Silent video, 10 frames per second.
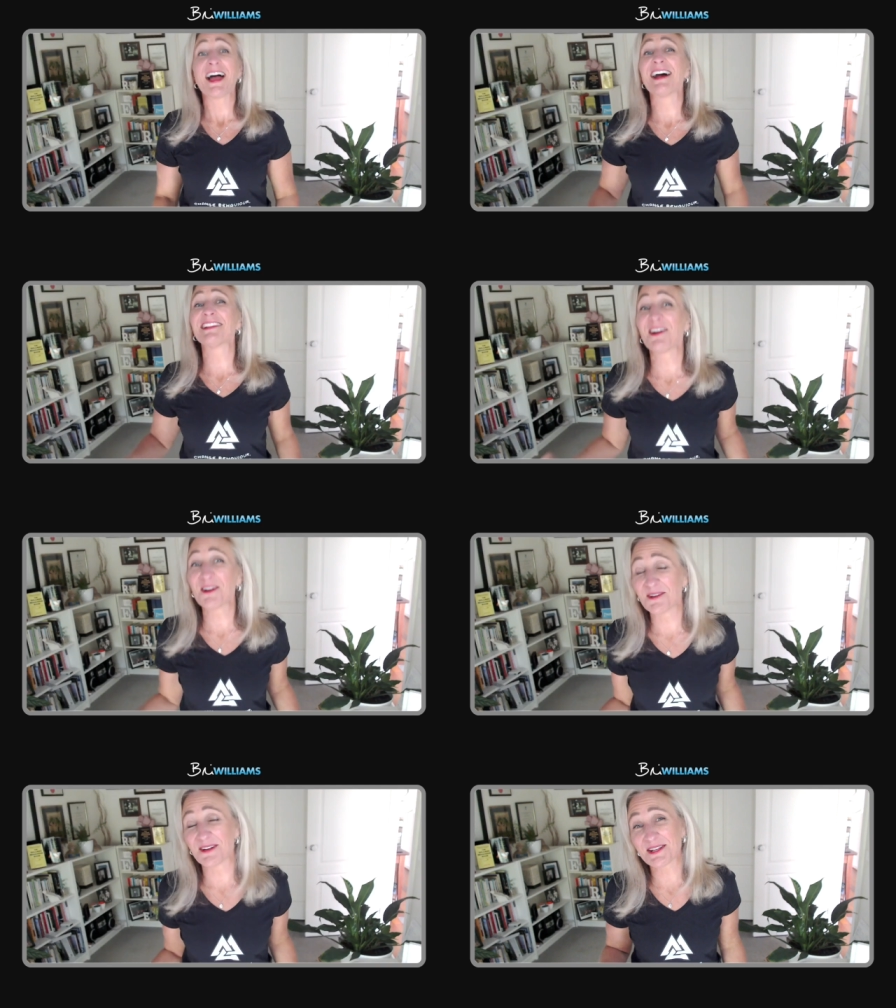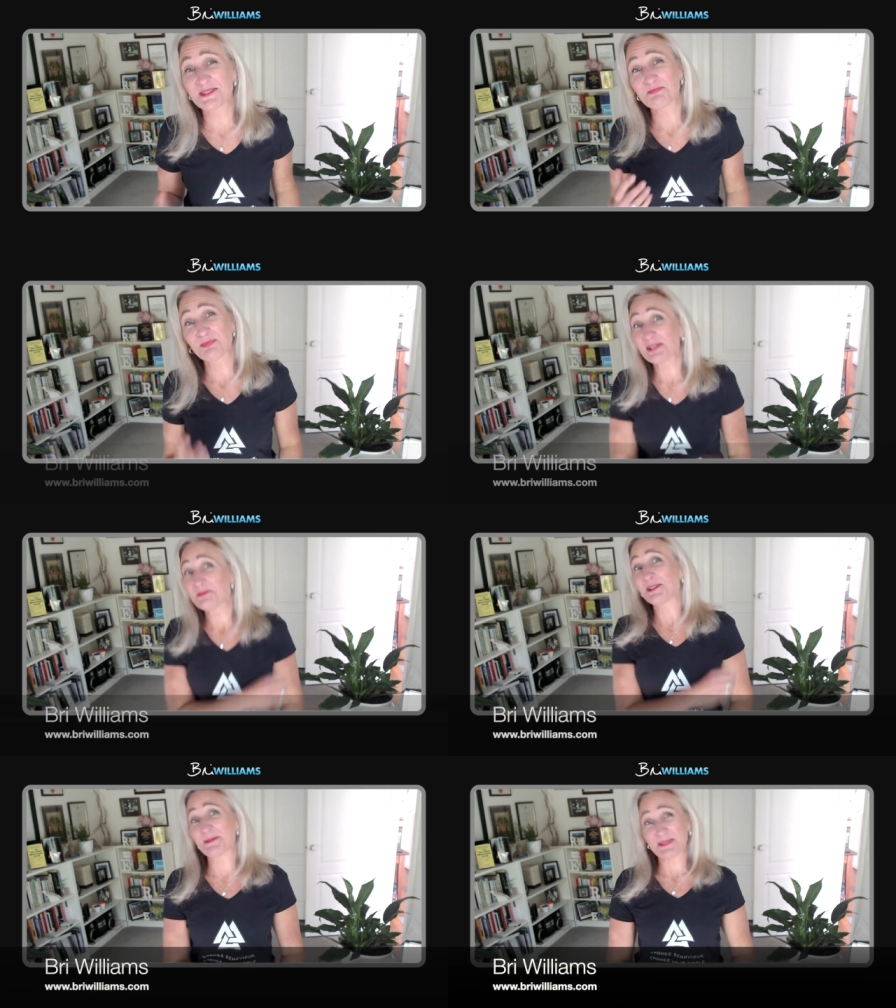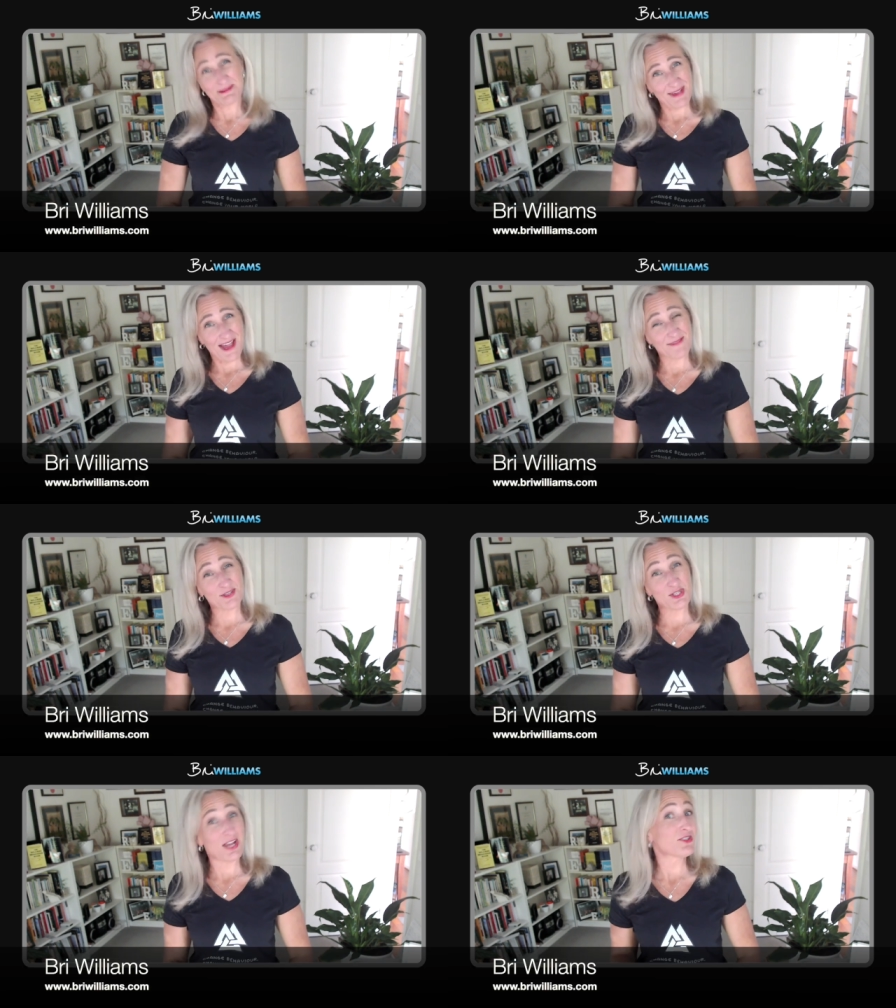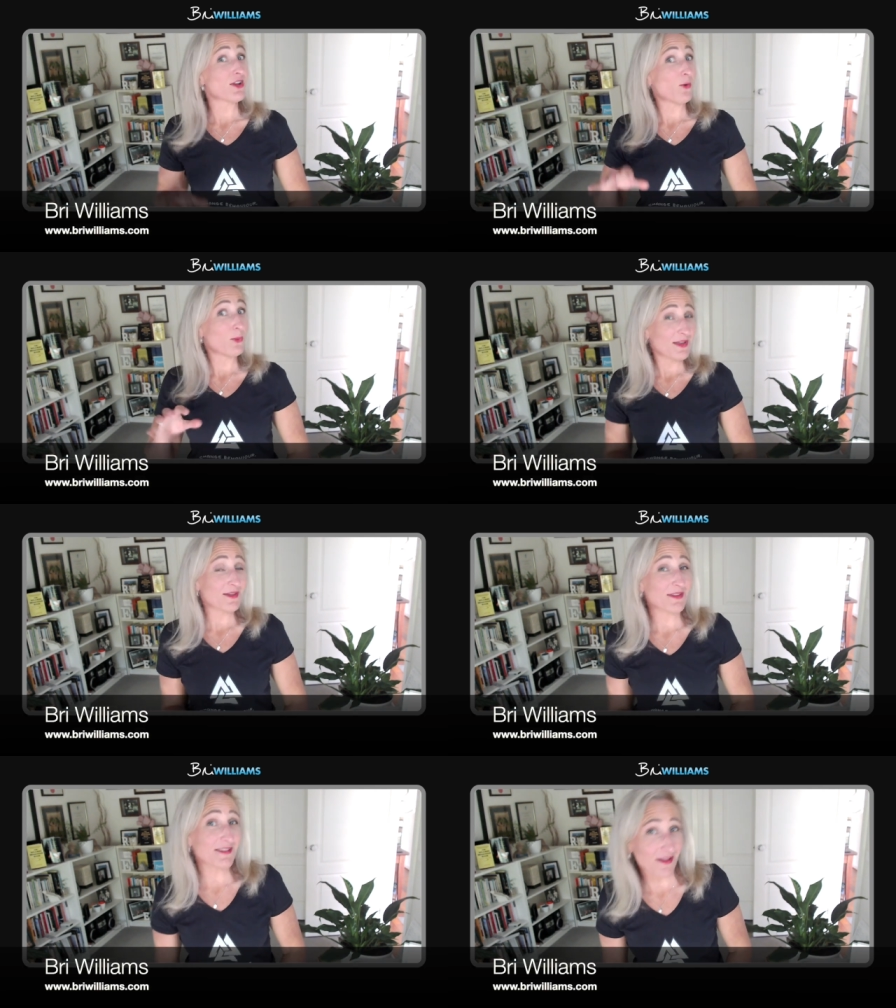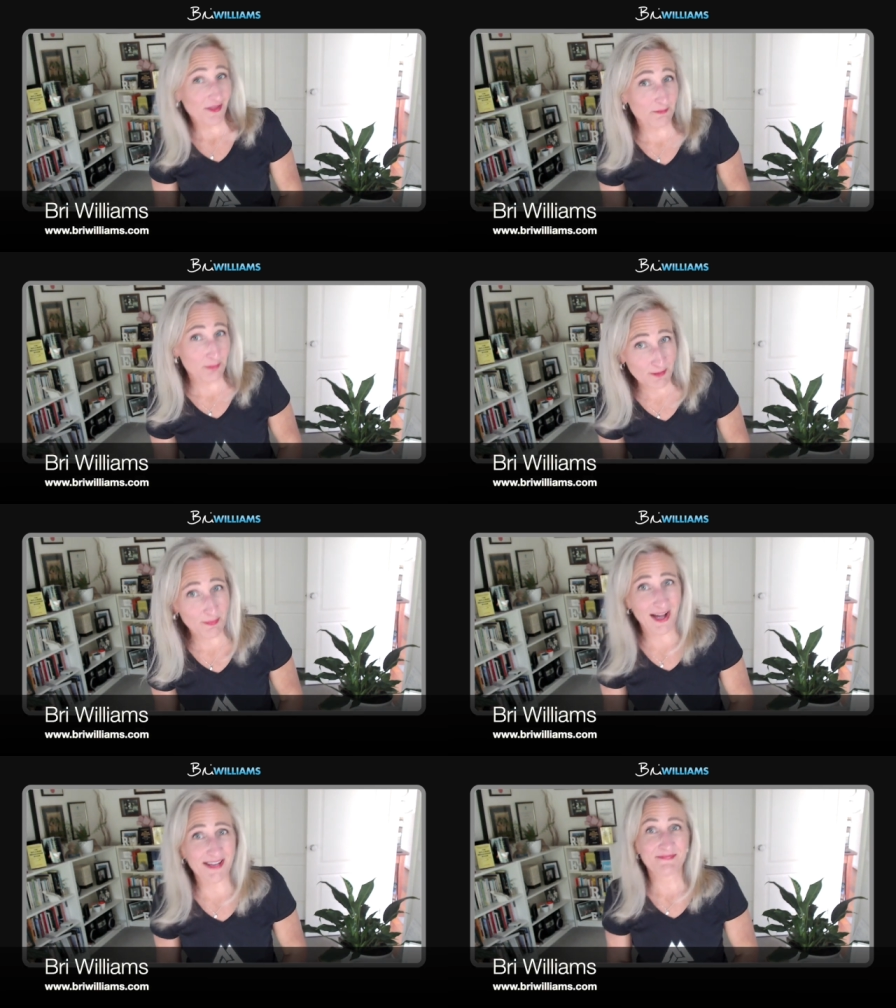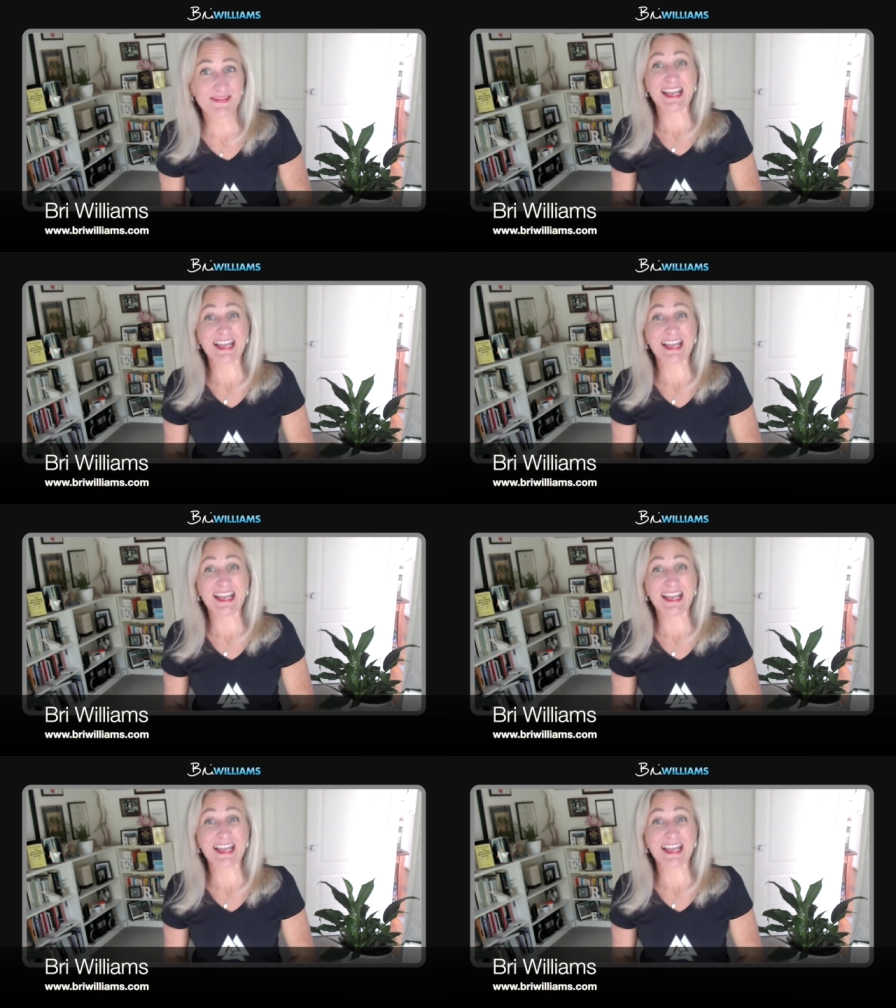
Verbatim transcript: Hello, it is Bri Williams, the Behaviour Changer, with another book bite.